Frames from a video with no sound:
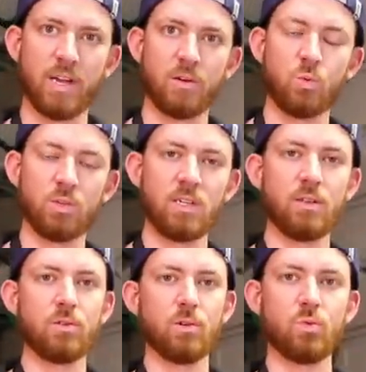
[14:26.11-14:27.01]
had was
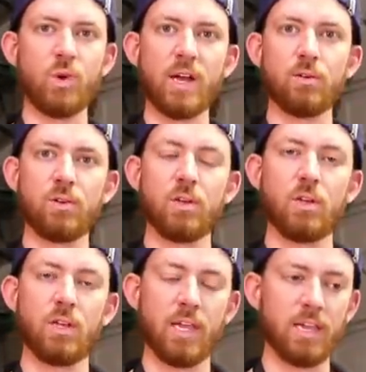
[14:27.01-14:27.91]
either a round
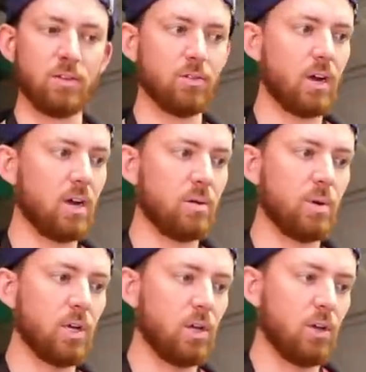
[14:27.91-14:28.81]
handle knob